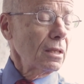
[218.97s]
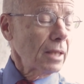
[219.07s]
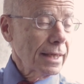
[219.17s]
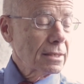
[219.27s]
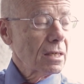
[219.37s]

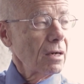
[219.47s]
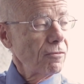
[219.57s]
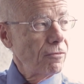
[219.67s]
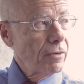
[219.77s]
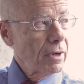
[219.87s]
that's a
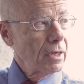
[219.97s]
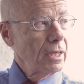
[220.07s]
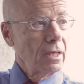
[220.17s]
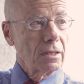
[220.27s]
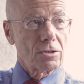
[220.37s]

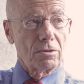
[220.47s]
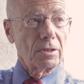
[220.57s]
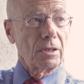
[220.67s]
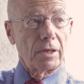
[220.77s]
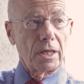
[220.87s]
very
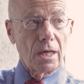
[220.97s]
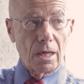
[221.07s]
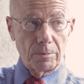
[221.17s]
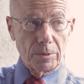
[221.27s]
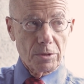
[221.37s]
extraordinary
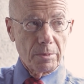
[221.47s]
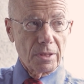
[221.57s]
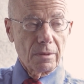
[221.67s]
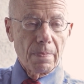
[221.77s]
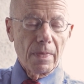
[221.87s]

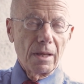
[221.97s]
accomplishment.